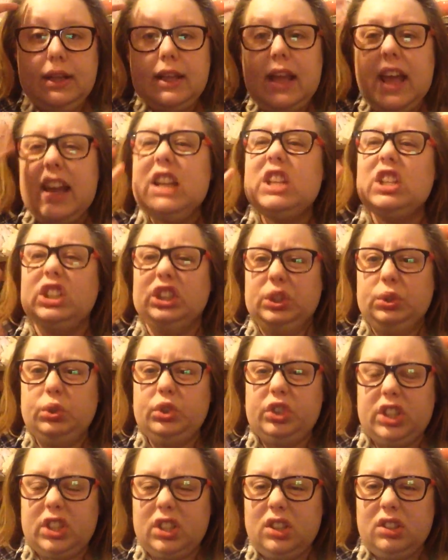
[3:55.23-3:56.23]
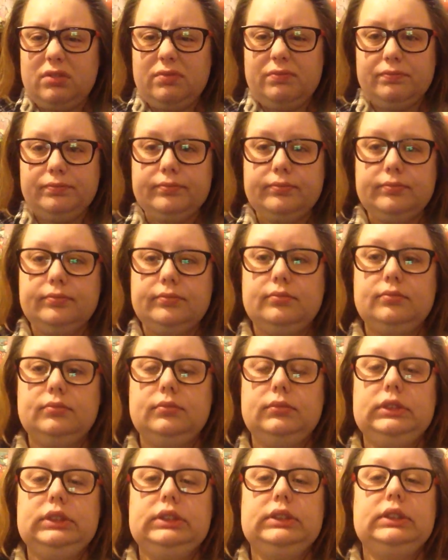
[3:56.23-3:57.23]
kind of delusional.
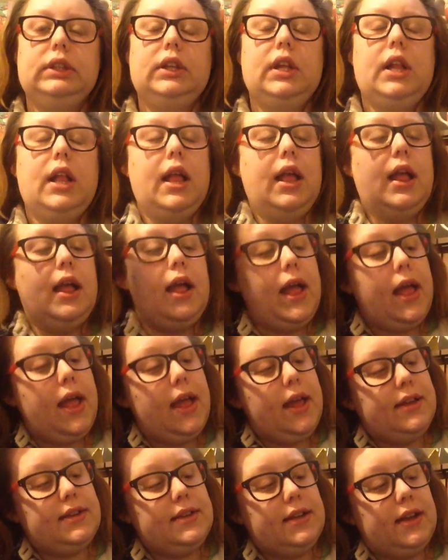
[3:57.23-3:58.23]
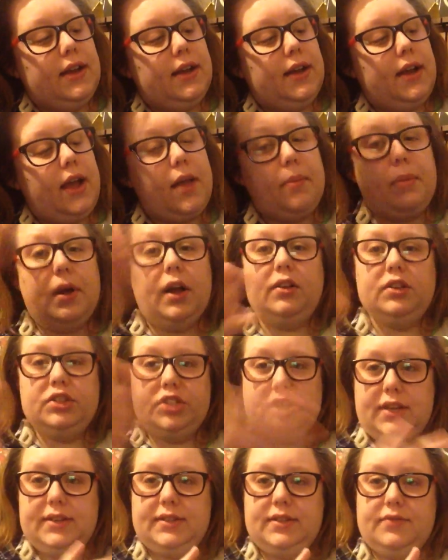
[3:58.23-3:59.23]
And uh, I
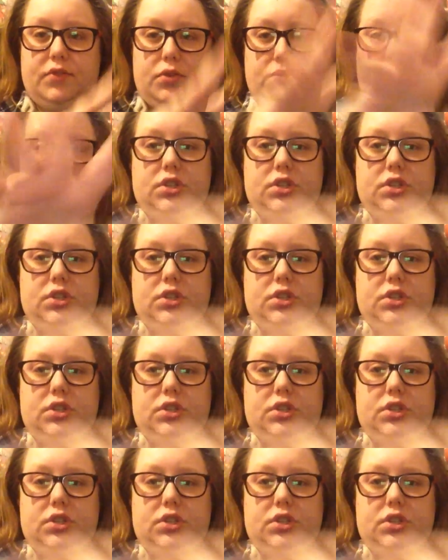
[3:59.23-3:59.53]
apologize if you